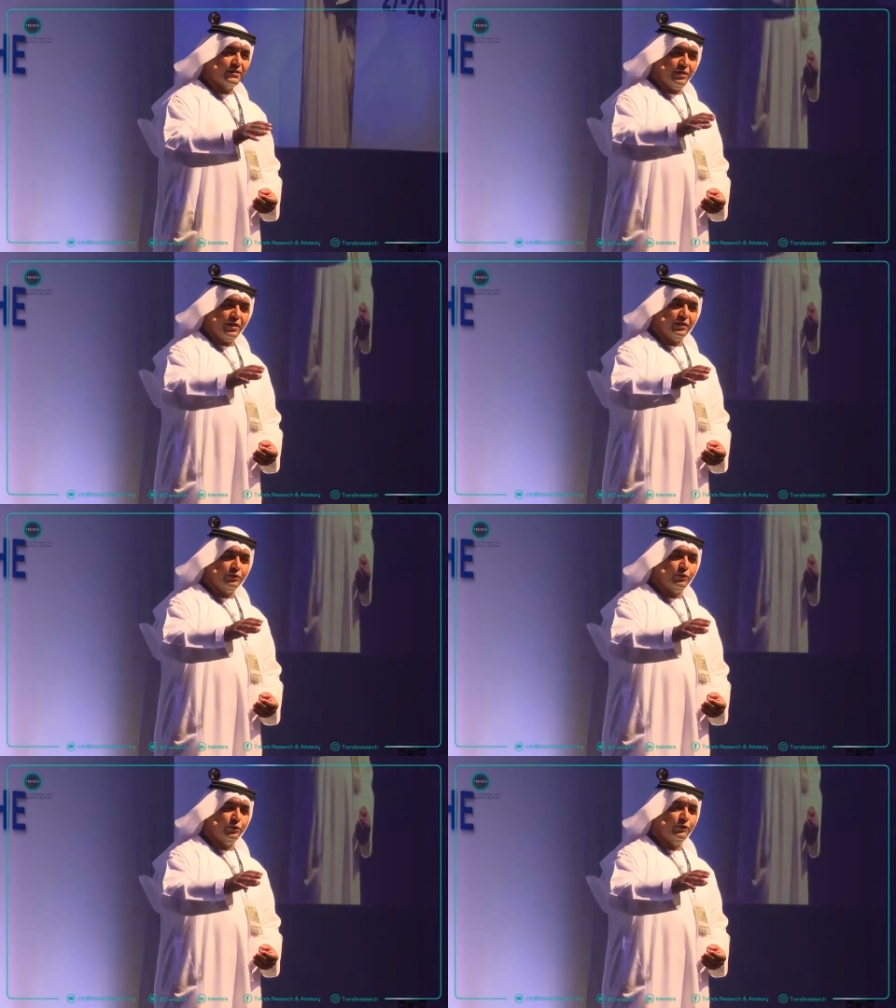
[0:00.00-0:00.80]
there
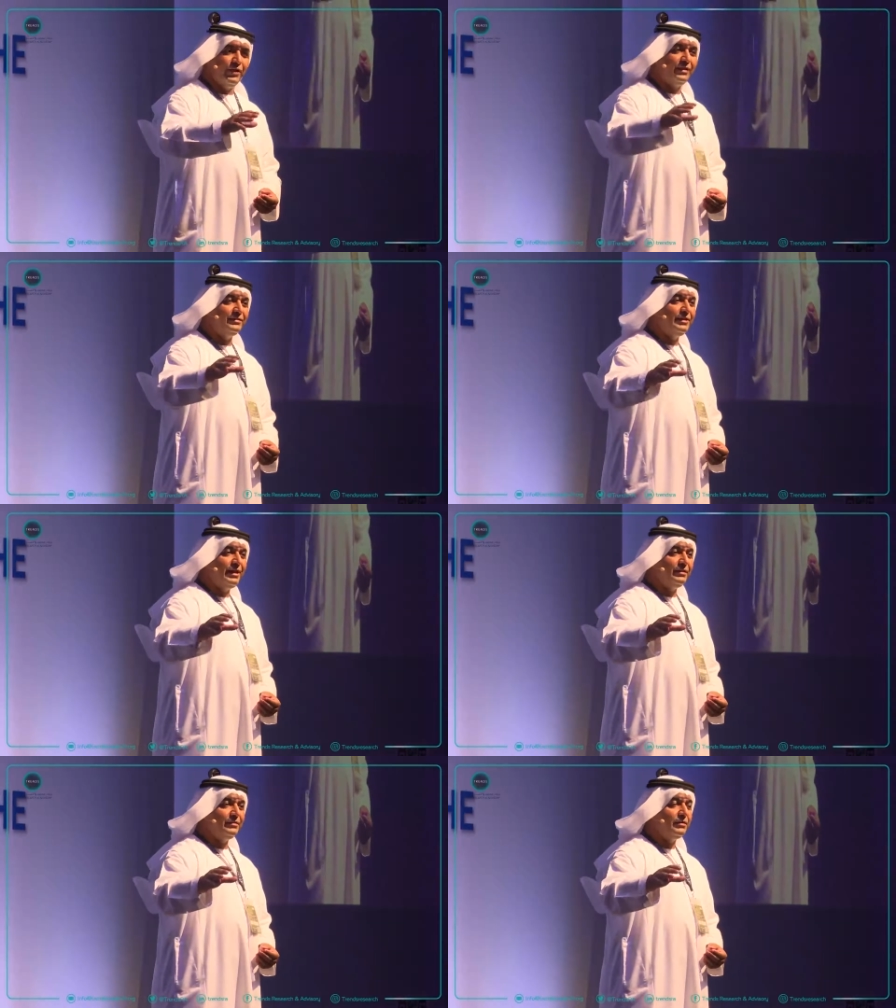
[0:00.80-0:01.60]
to validate
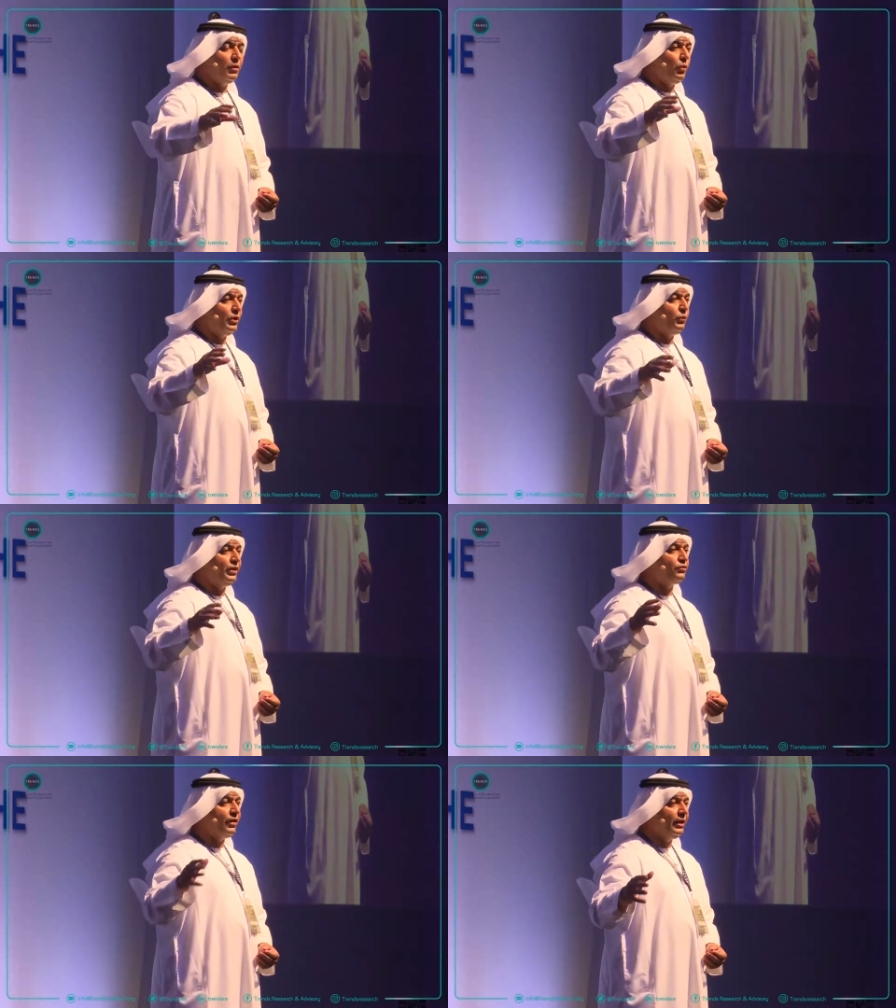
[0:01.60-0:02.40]
what we're
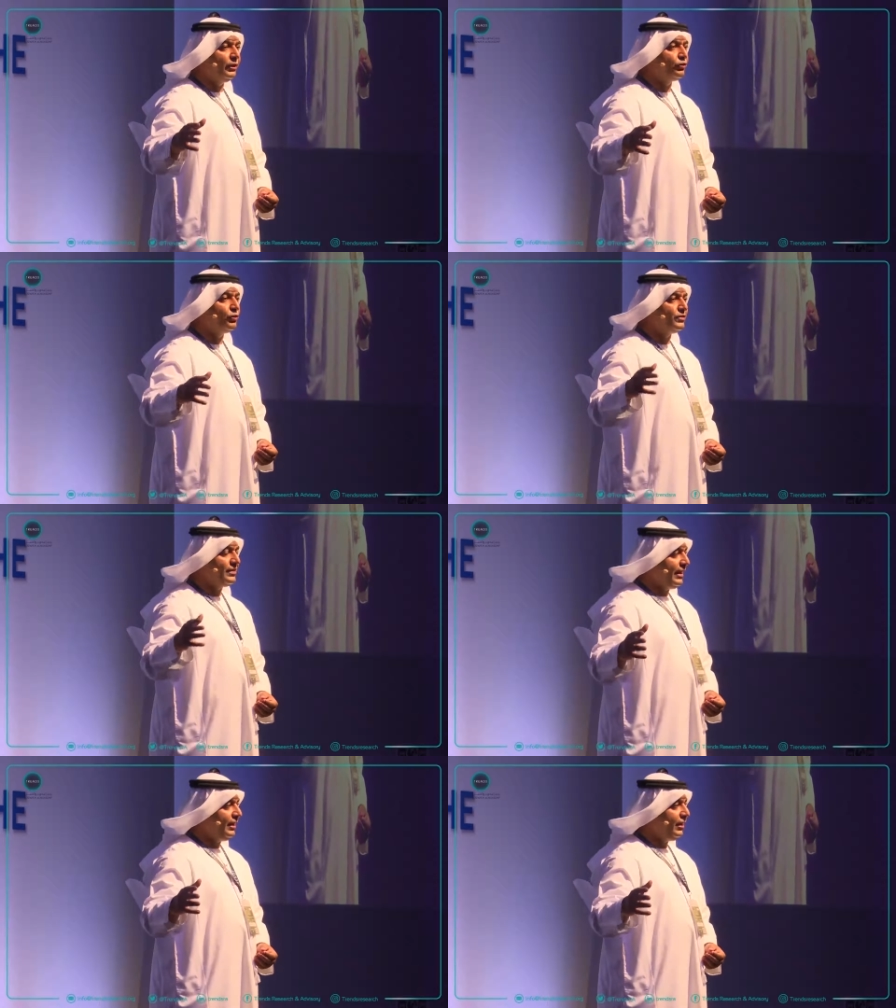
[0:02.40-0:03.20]
trying to
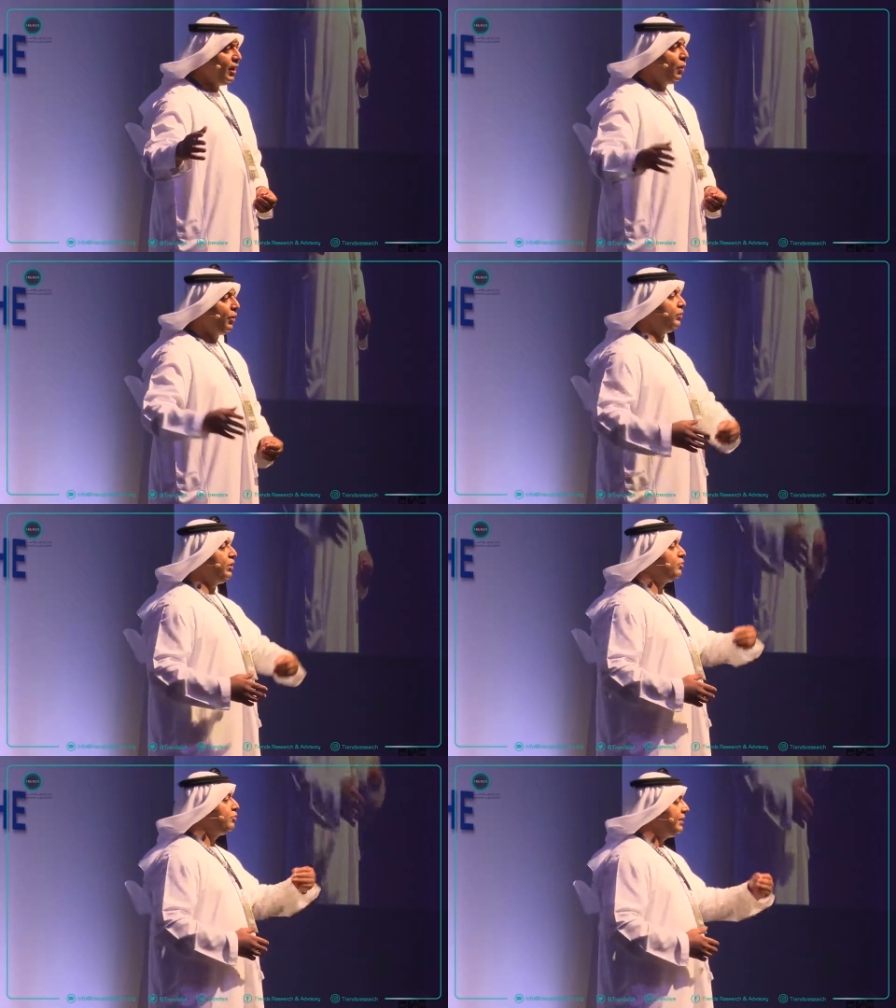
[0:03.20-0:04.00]
say, what we
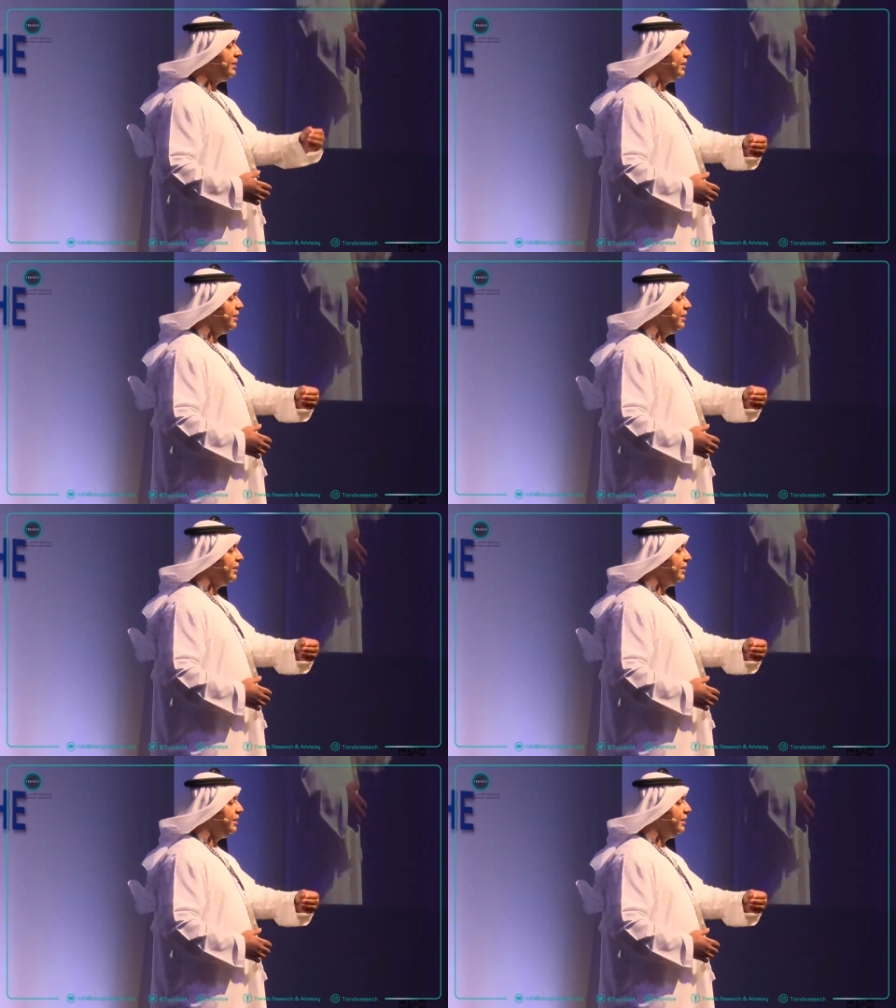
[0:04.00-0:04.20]
already